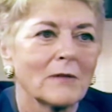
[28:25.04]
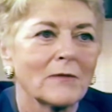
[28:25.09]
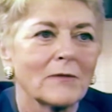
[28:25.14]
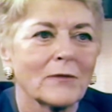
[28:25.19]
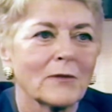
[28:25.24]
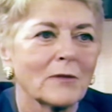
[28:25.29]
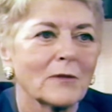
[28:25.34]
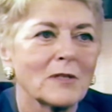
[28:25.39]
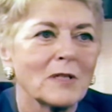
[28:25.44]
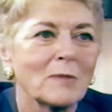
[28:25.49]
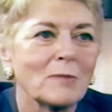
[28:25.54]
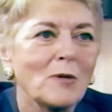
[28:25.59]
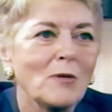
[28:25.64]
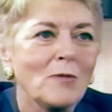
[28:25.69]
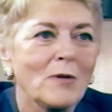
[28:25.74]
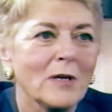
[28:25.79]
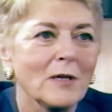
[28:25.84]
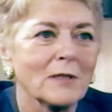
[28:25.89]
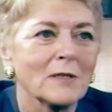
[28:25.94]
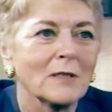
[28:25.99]
for
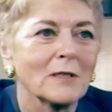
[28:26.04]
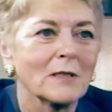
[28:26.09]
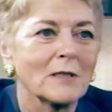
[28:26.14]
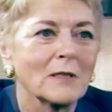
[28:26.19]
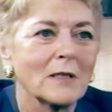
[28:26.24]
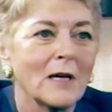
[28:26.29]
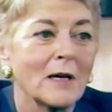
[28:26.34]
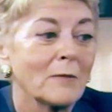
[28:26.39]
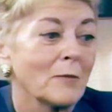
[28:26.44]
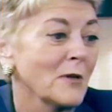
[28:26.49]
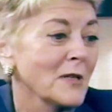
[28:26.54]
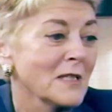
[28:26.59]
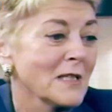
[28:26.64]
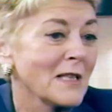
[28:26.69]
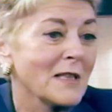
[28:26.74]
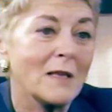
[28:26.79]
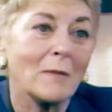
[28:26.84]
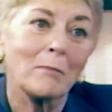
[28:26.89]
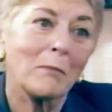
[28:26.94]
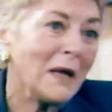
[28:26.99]
sports, I
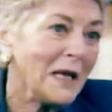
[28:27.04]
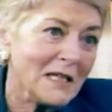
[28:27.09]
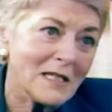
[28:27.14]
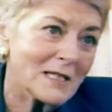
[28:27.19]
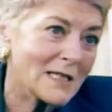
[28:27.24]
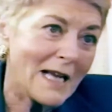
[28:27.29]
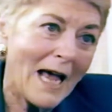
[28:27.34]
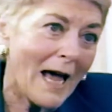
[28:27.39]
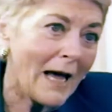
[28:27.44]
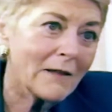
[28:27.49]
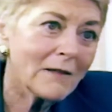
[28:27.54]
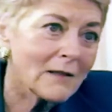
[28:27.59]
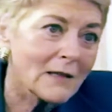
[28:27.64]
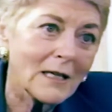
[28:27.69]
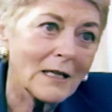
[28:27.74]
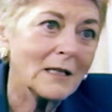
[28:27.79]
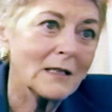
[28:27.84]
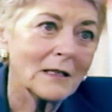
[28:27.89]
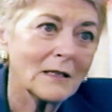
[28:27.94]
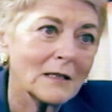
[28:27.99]
wasn't the best
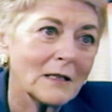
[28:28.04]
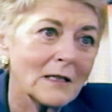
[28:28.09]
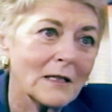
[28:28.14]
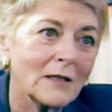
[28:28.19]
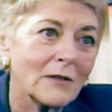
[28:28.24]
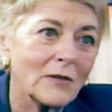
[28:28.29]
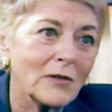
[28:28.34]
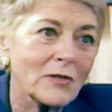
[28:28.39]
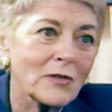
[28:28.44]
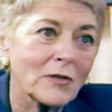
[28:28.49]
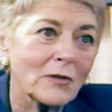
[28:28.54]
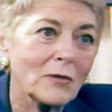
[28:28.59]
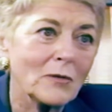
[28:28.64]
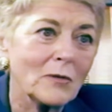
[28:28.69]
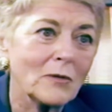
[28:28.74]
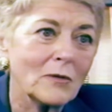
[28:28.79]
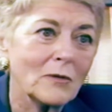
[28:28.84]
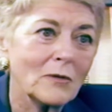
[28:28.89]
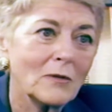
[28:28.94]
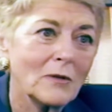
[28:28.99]
athlete in the
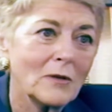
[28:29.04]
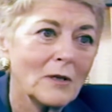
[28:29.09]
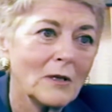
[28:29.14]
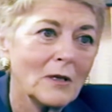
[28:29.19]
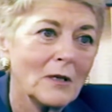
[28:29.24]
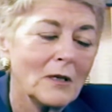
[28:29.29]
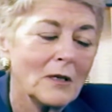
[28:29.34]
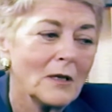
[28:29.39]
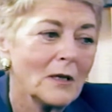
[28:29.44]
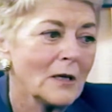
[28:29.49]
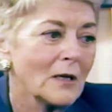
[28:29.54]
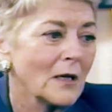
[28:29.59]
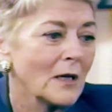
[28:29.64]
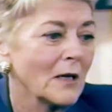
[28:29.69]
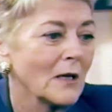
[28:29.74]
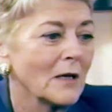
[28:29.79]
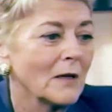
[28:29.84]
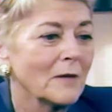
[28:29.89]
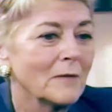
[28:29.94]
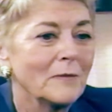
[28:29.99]
school,
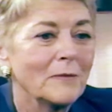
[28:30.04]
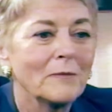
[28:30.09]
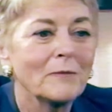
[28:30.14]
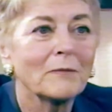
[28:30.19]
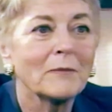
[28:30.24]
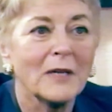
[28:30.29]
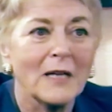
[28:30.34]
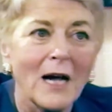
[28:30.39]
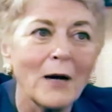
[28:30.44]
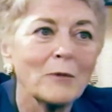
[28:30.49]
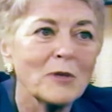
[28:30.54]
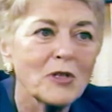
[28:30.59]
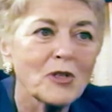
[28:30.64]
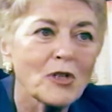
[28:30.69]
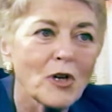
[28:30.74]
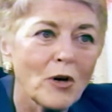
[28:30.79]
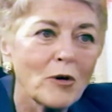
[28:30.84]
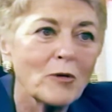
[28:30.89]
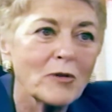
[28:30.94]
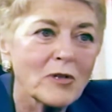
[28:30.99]
um, but I was
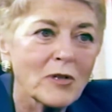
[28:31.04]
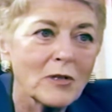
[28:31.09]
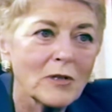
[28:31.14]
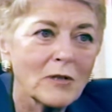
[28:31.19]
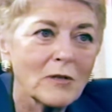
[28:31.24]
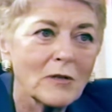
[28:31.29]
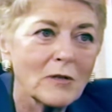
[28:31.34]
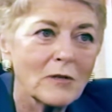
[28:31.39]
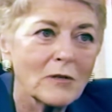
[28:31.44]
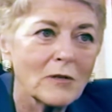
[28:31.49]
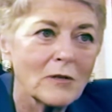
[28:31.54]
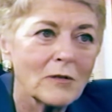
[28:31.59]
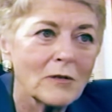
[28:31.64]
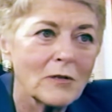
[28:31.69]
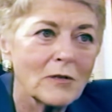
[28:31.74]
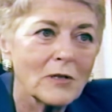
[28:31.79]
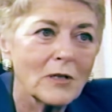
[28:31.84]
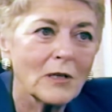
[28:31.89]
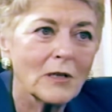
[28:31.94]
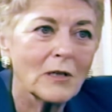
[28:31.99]
chosen
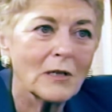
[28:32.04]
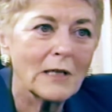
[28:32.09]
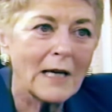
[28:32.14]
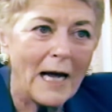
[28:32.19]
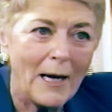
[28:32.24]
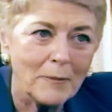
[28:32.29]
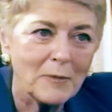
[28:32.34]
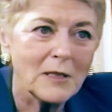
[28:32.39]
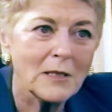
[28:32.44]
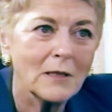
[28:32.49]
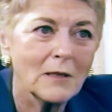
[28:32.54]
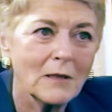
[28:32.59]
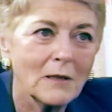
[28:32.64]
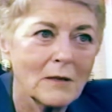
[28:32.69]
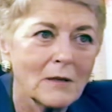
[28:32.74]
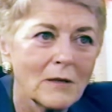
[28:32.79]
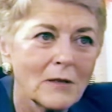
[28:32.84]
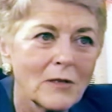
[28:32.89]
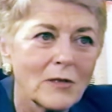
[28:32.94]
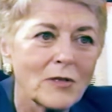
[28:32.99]
to captain
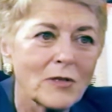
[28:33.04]
the